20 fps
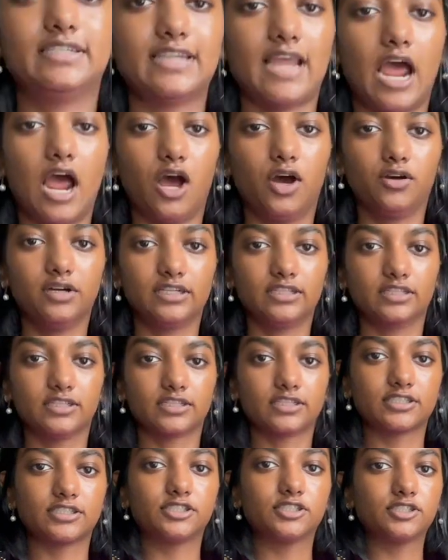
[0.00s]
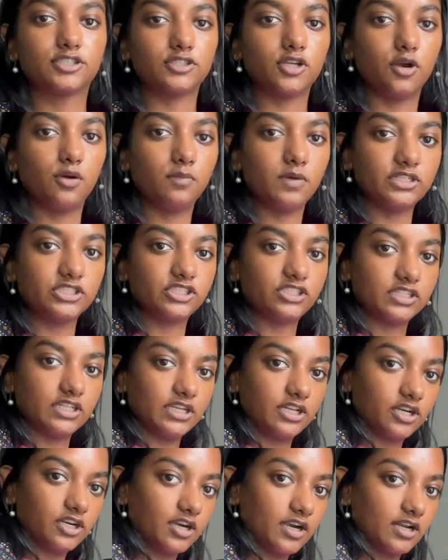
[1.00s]
now it looks so much
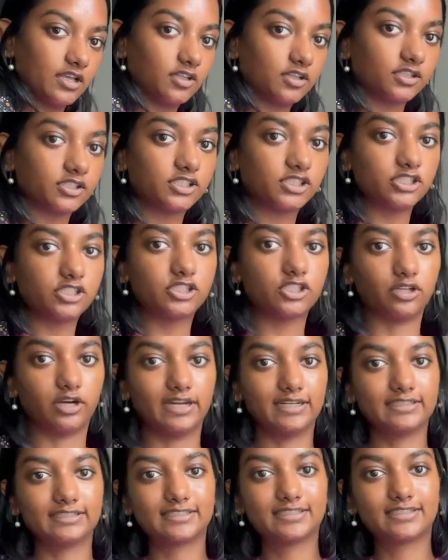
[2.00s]
neater and it looks straight.